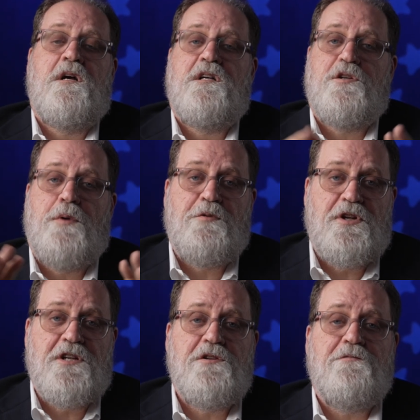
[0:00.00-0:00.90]
So my
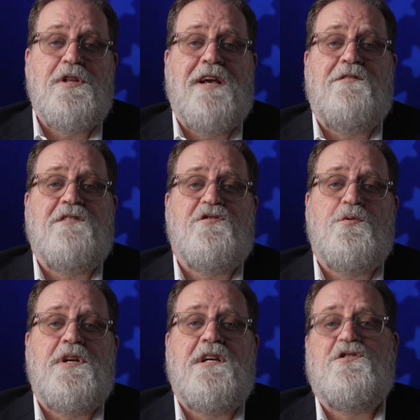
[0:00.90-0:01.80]
prediction for the
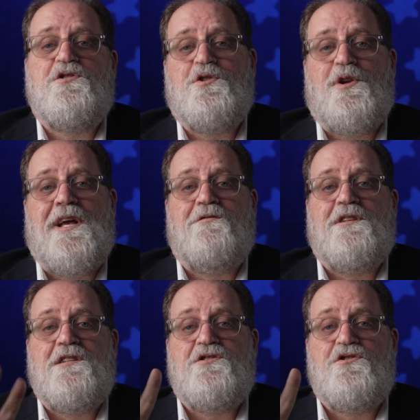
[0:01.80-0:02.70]
FX3 is it's going to have at
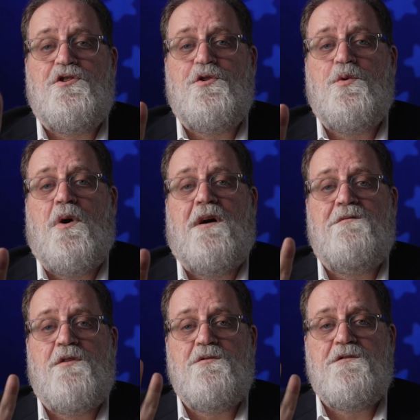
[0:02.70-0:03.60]
least two
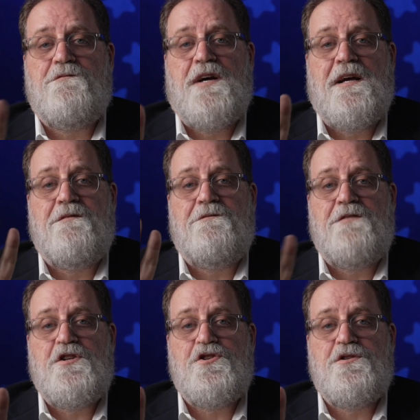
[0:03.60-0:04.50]
of those five
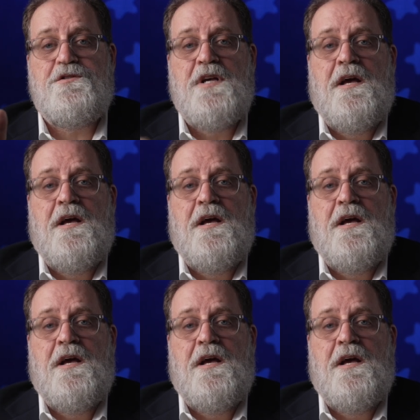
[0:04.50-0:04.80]
features.